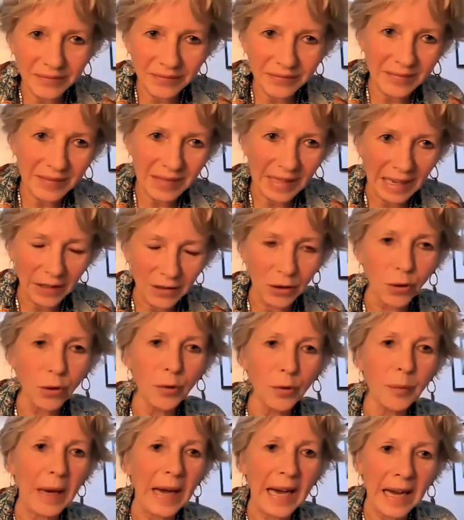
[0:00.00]
how to hold
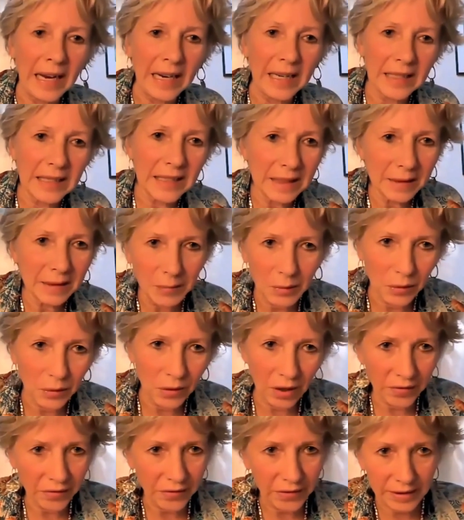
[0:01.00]
back more
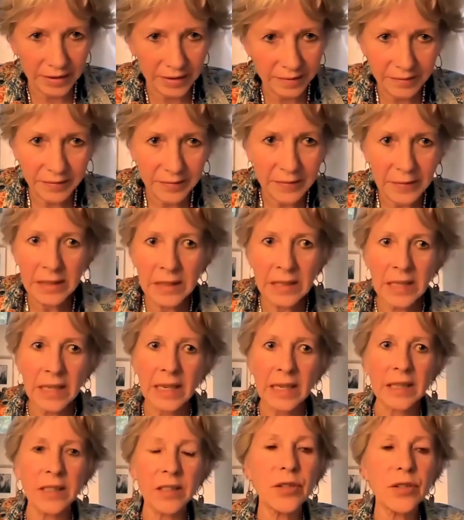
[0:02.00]
often
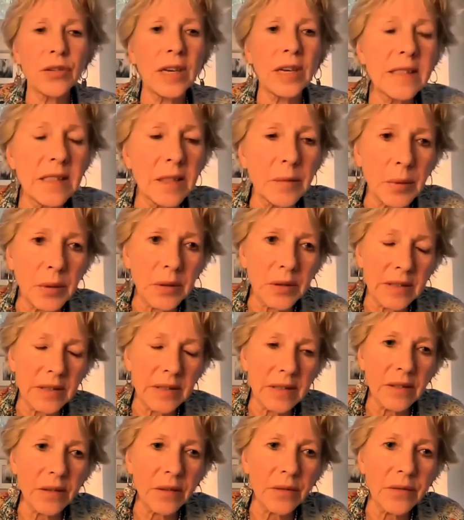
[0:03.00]
and trust the
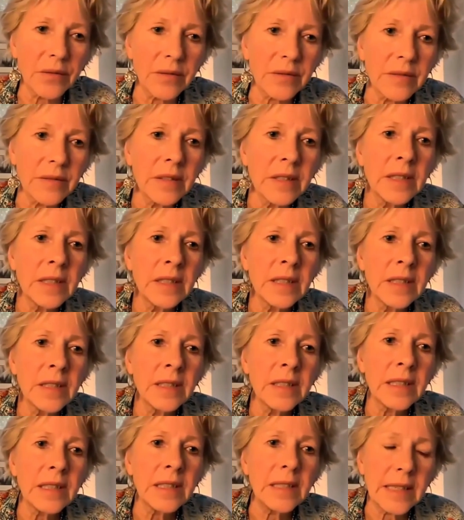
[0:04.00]
person's own
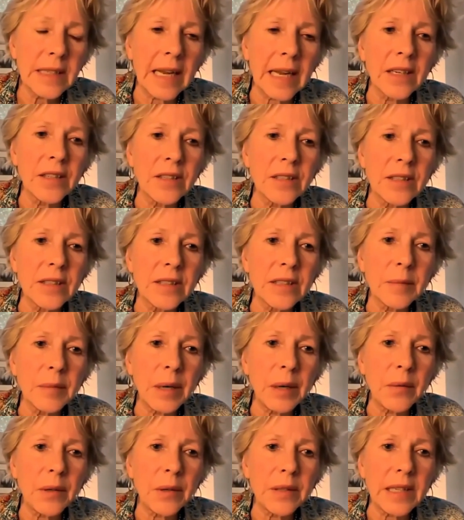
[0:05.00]
intelligence
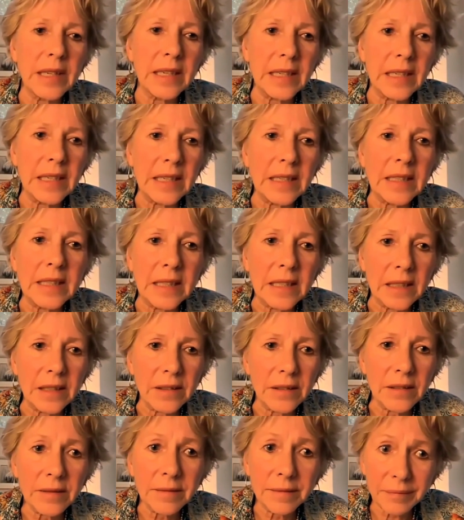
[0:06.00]
about what they need to heal.